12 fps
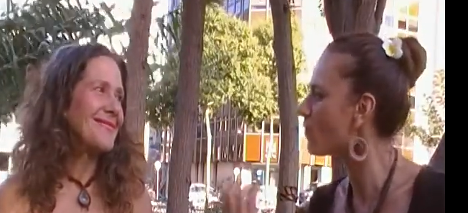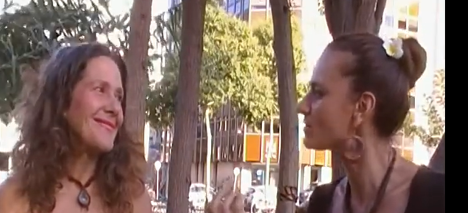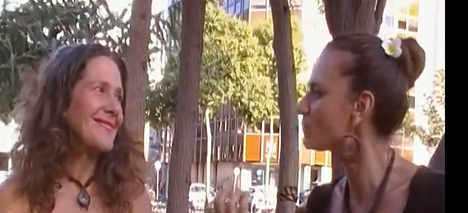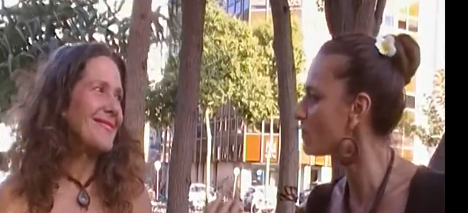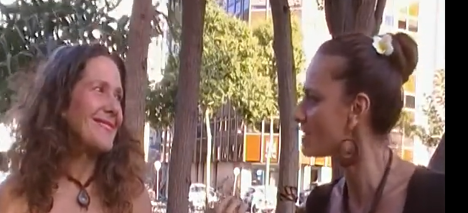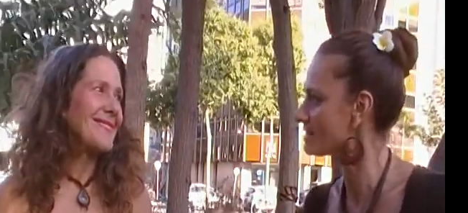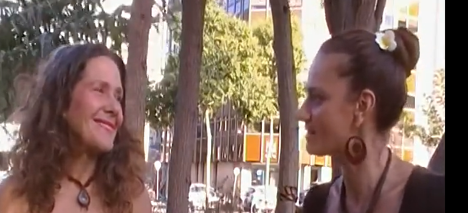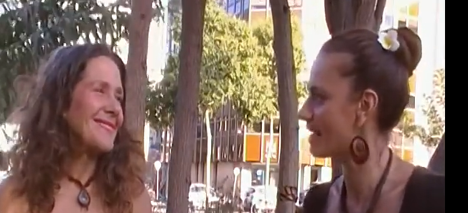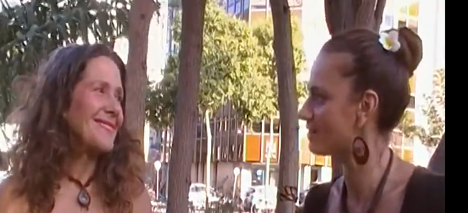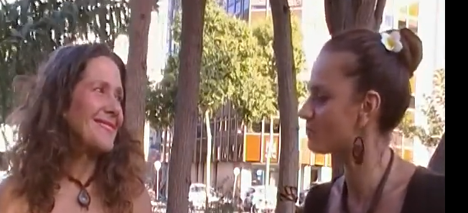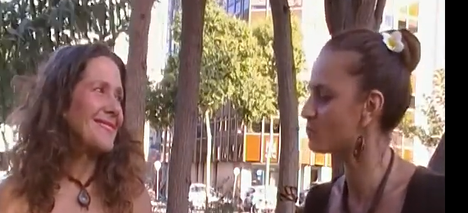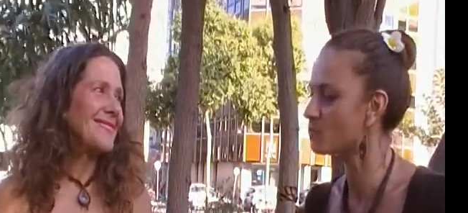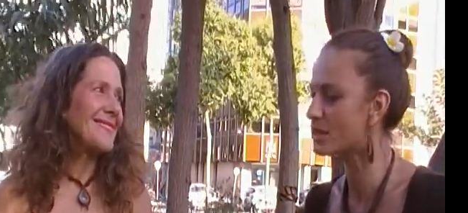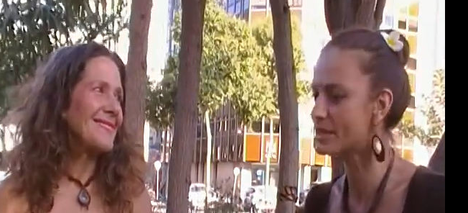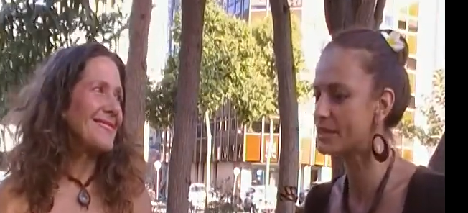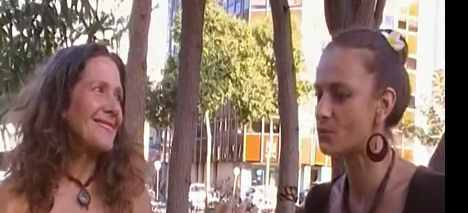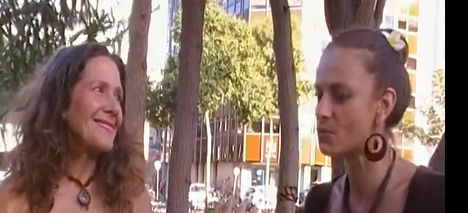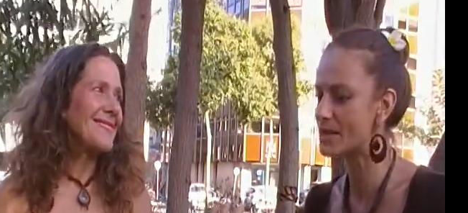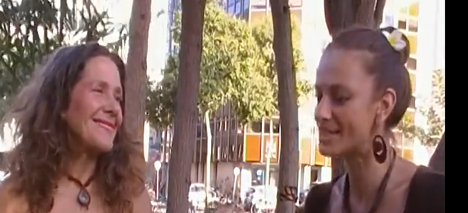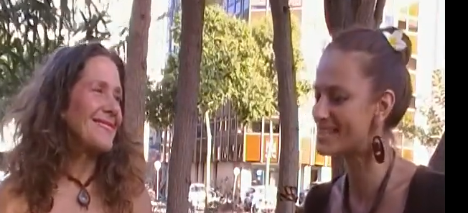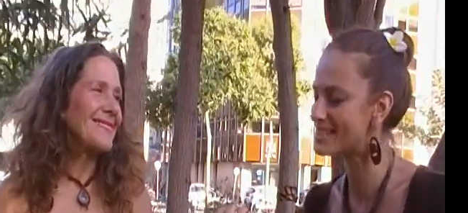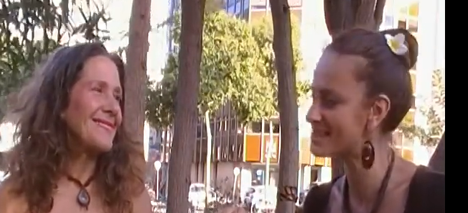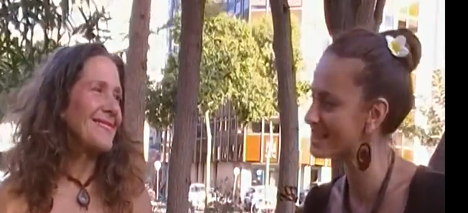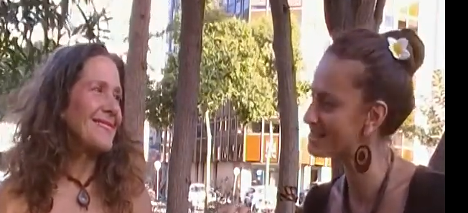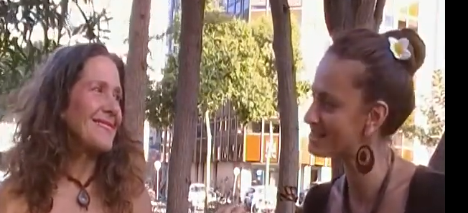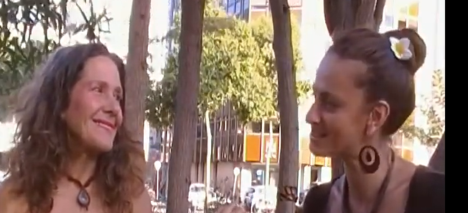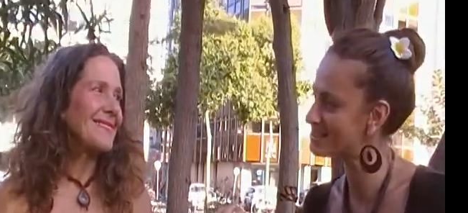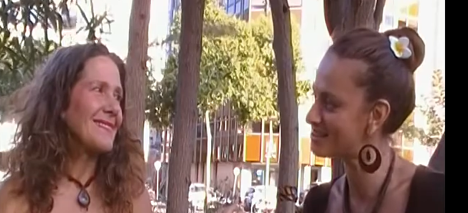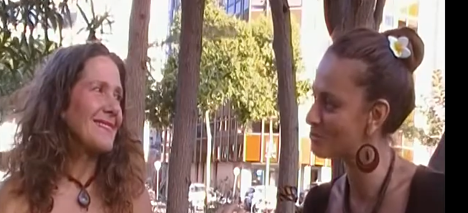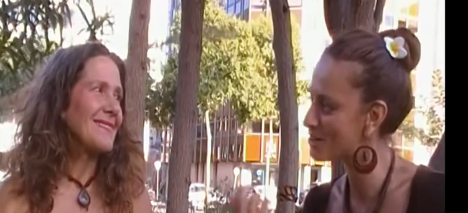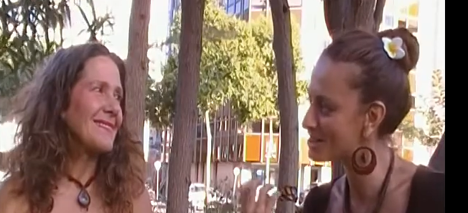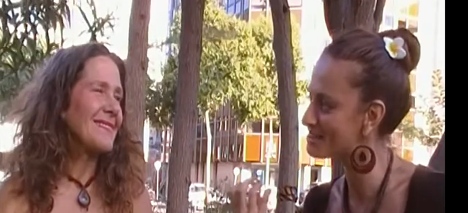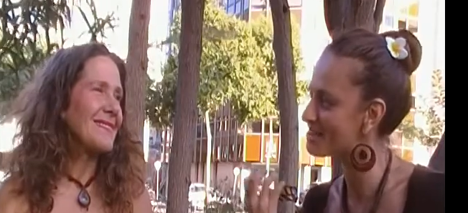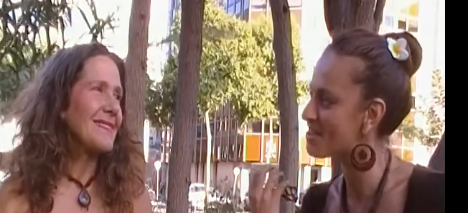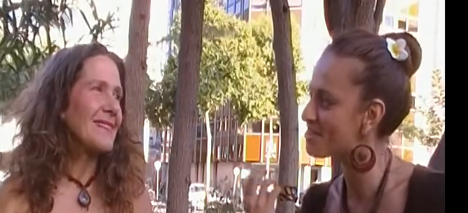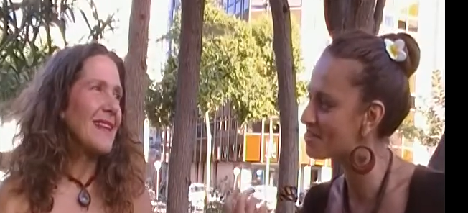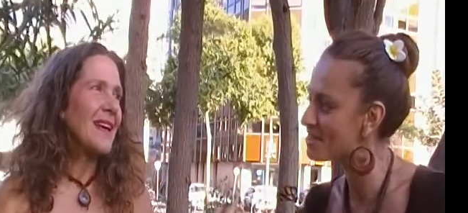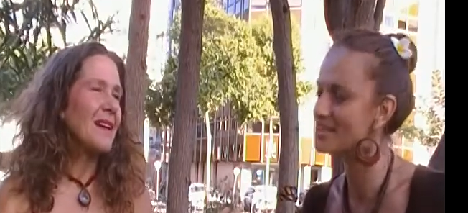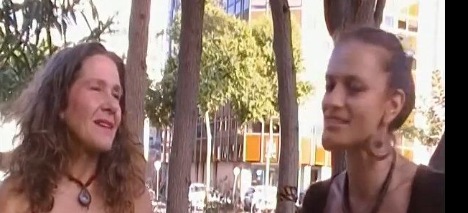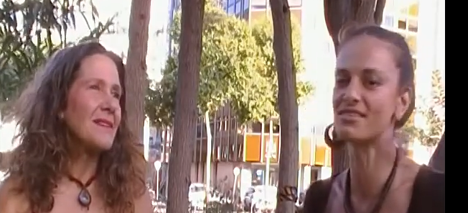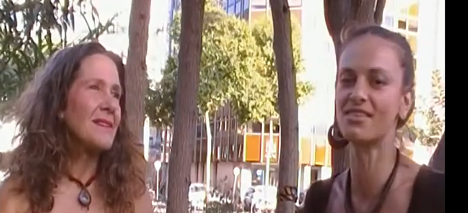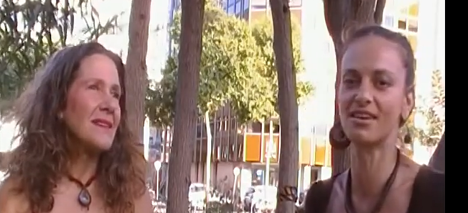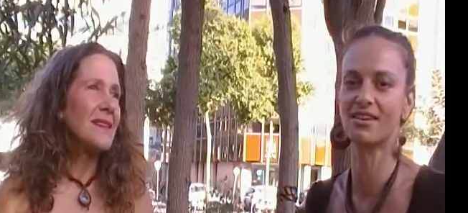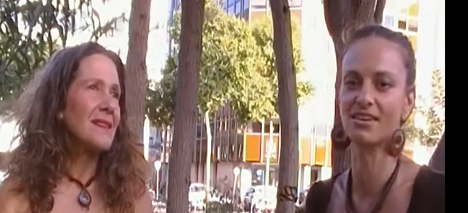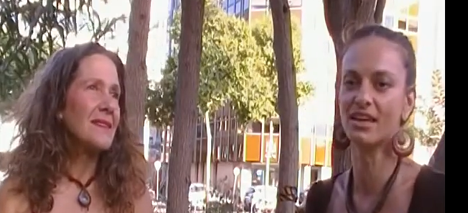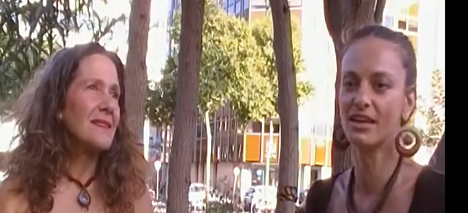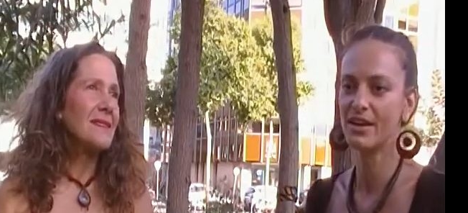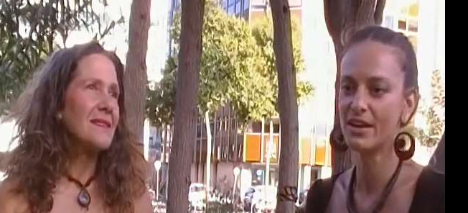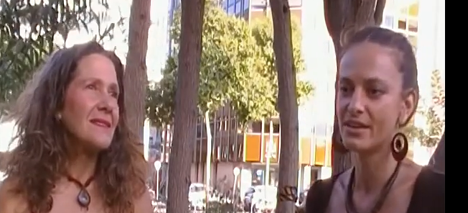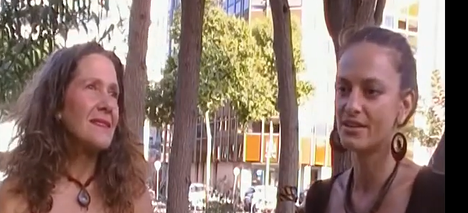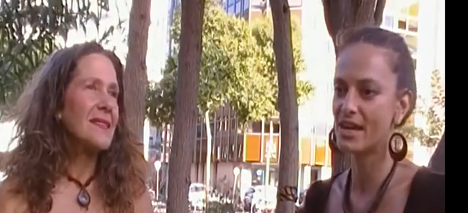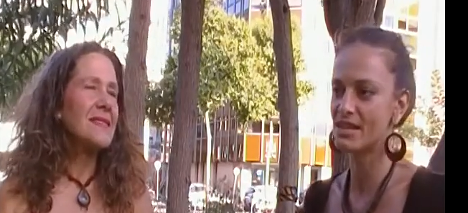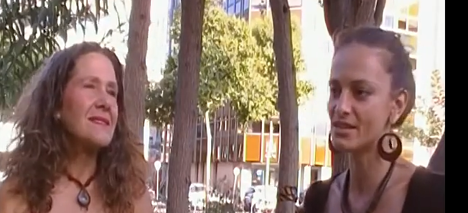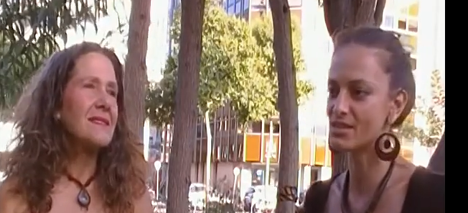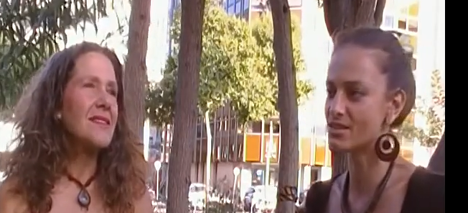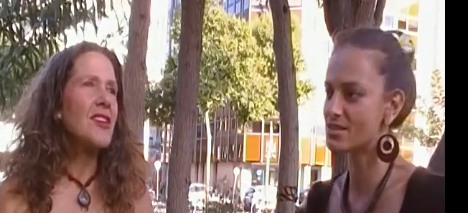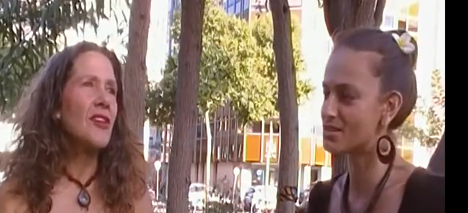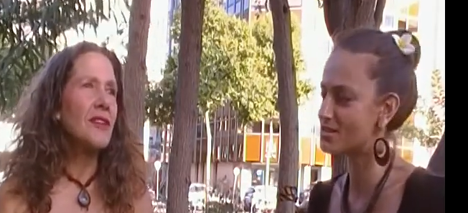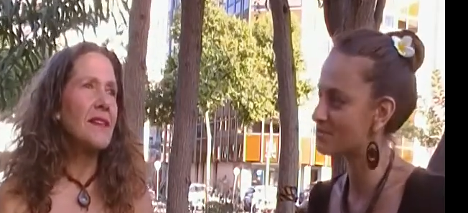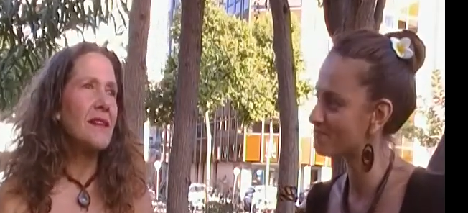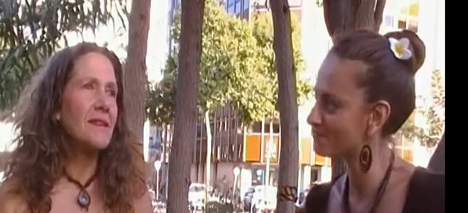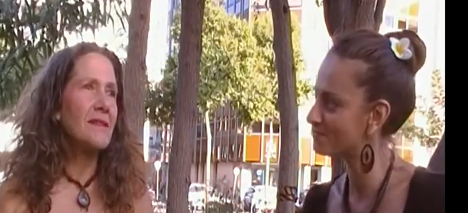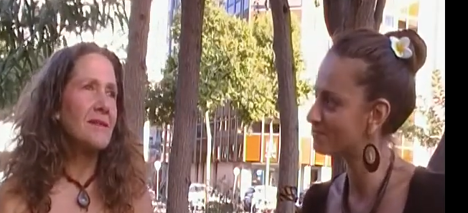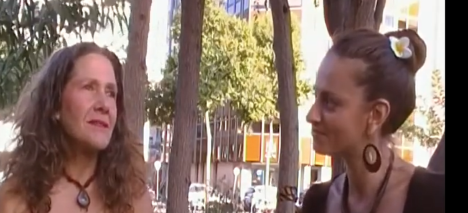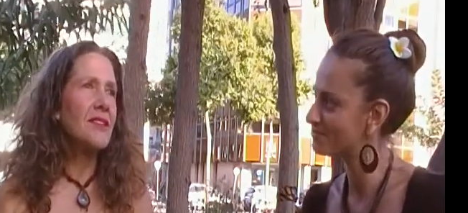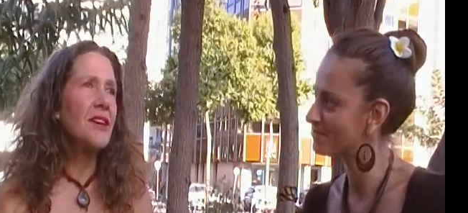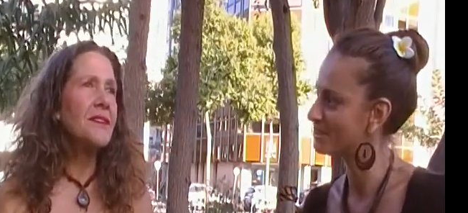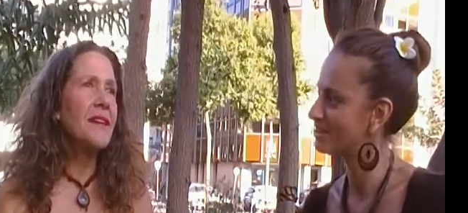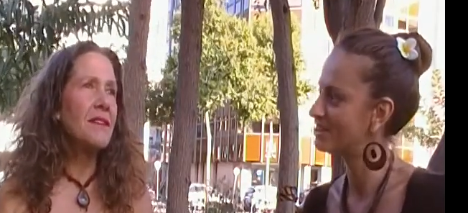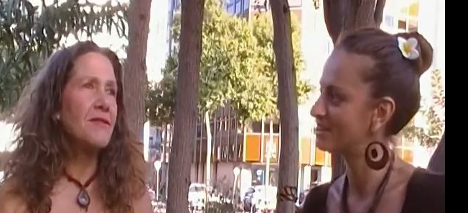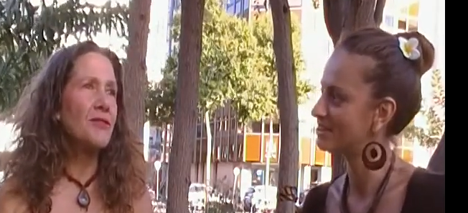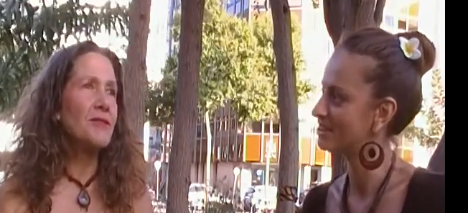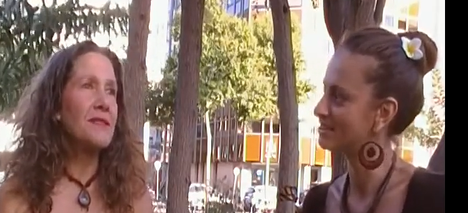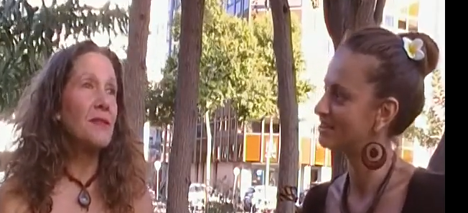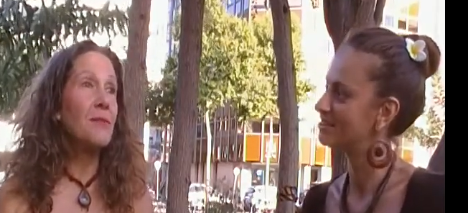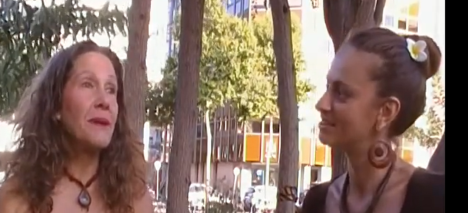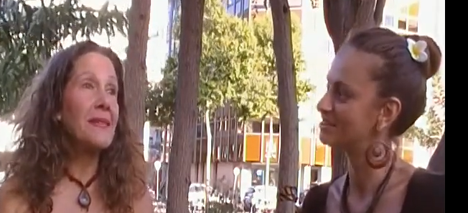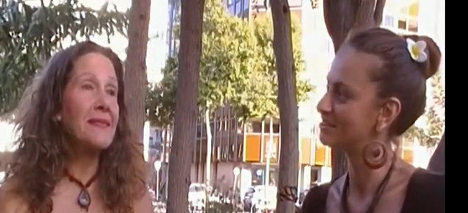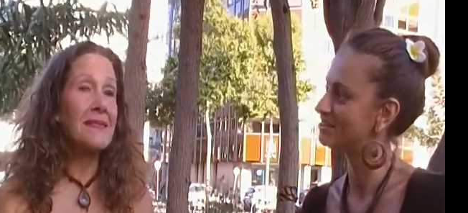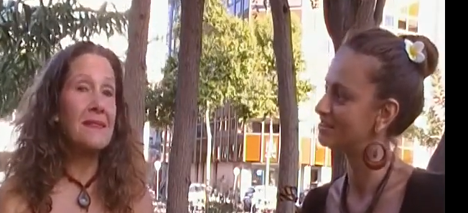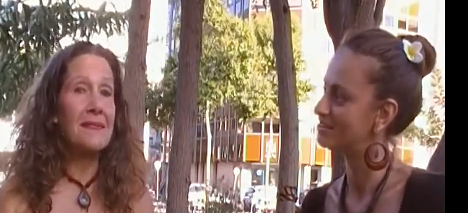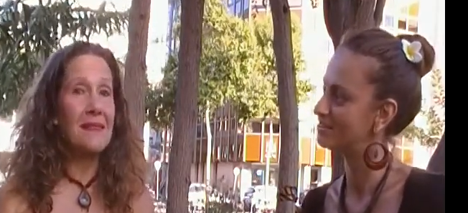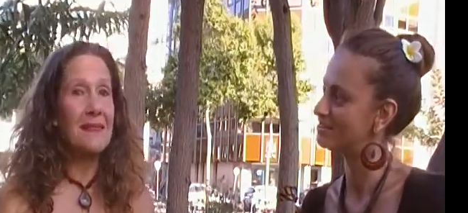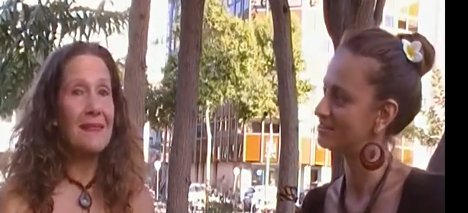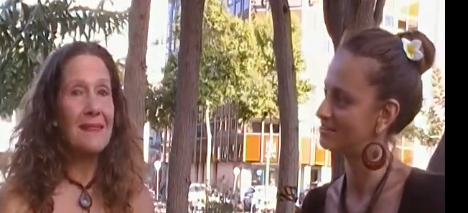Speaker 1: what was that what what is this what is this thing that is yearning yearning
Speaker 2: for simplicity